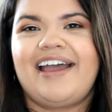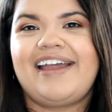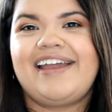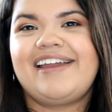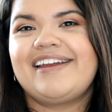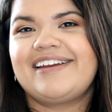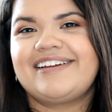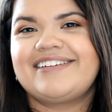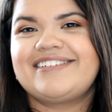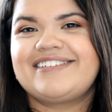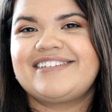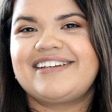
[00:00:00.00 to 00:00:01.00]

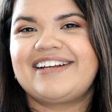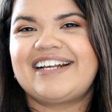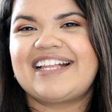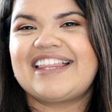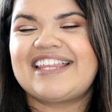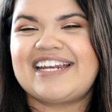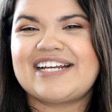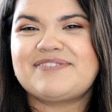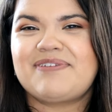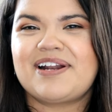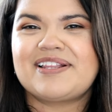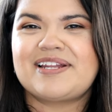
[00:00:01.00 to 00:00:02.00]
And the next
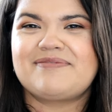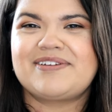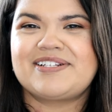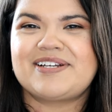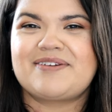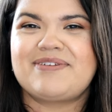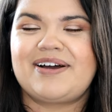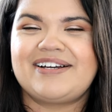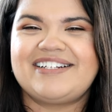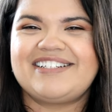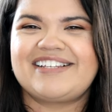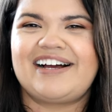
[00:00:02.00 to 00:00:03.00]
product that I'm going to talk
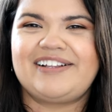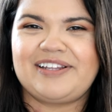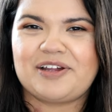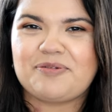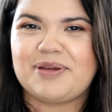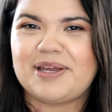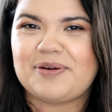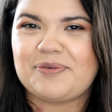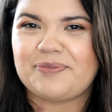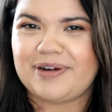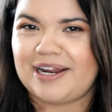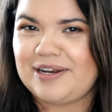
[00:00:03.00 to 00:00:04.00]
about is a little bit
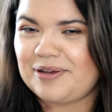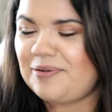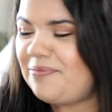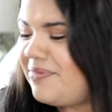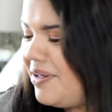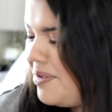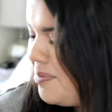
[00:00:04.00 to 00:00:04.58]
random,